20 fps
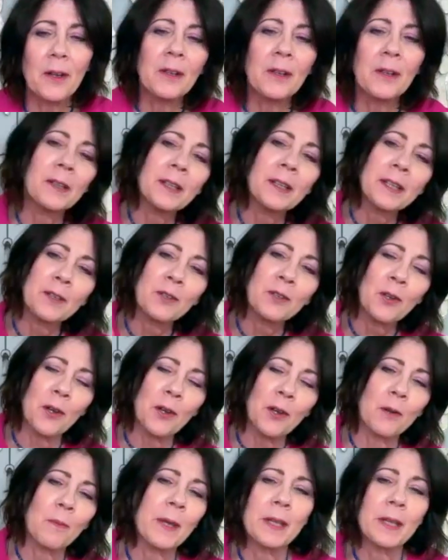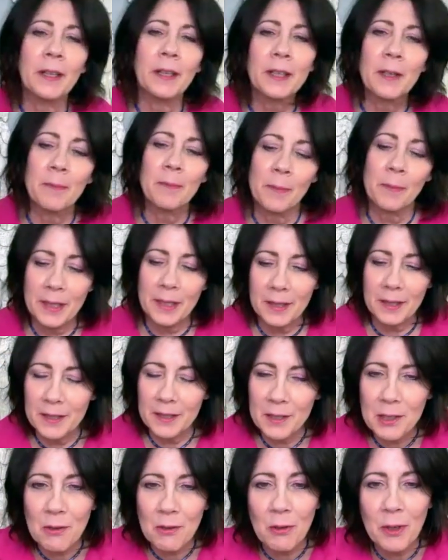I'll let you talk a bit, and I'll get my uh,
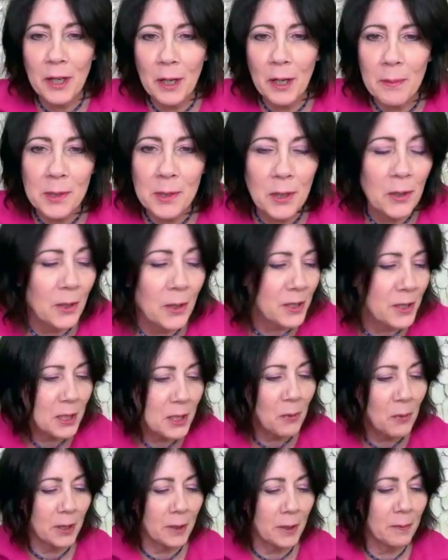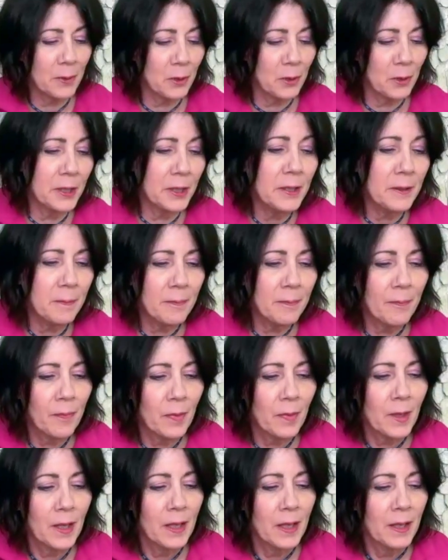screen up so you can see what I'm doing.
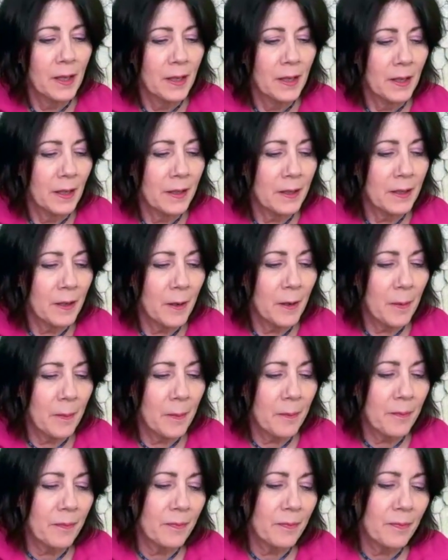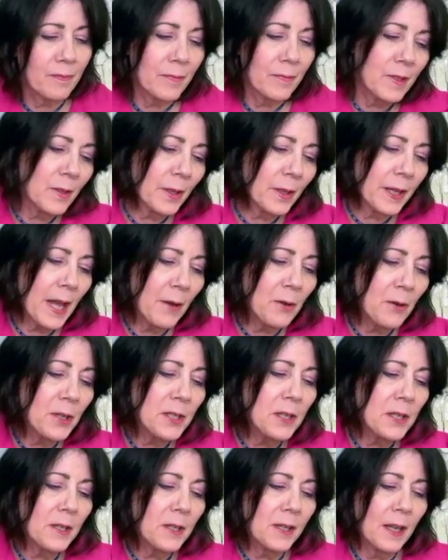Um, you know, like how
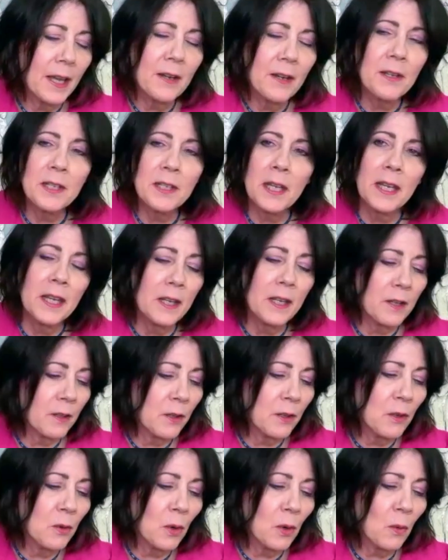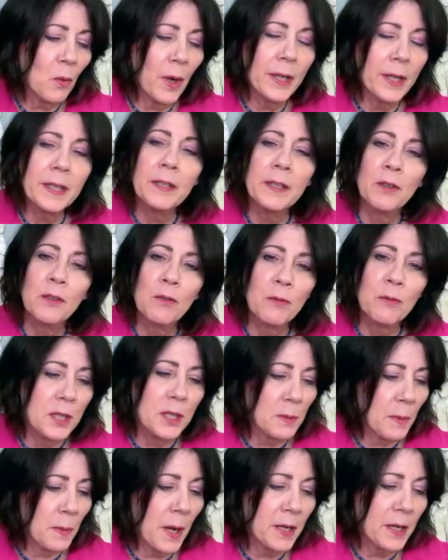does it how does it hit you, or why did you
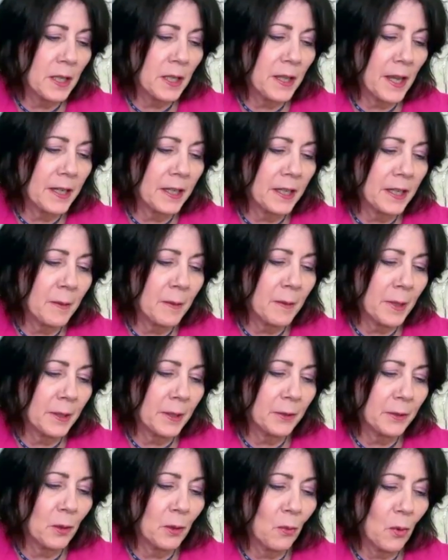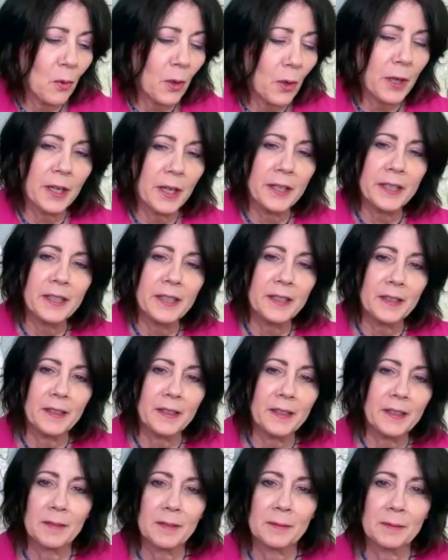respond to that email to work on
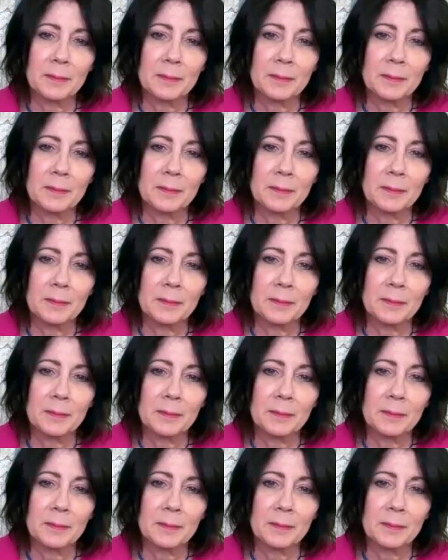it?